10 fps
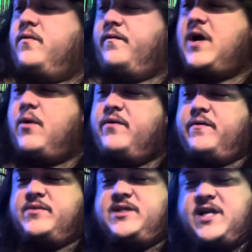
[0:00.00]
got one
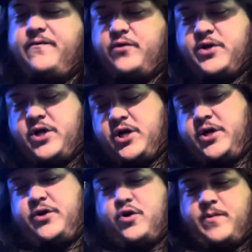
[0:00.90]
from Severin here,
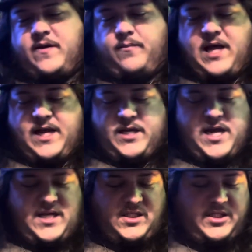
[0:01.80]
you know, by the black
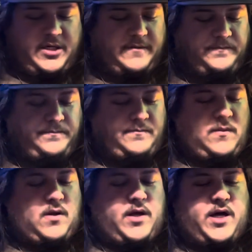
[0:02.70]
case.
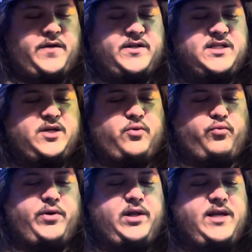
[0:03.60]
This is a
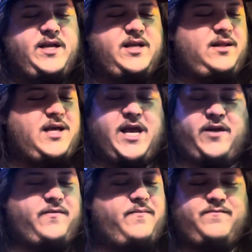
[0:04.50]
really, like,
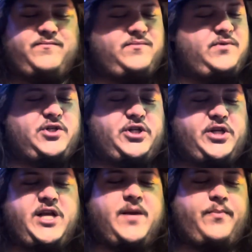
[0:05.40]

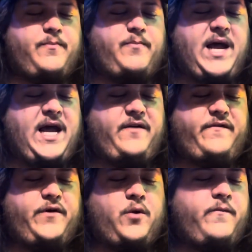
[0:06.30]
cheap, bad
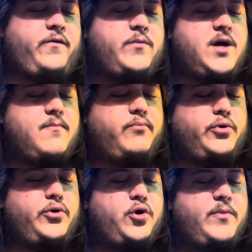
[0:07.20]
film from
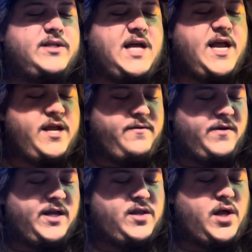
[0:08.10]
Bruno Mattei.
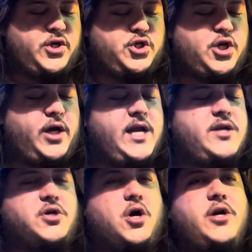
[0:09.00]
It's a Shocking
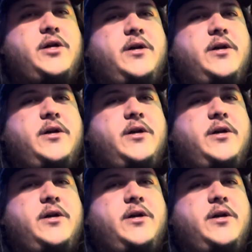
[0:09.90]
Dark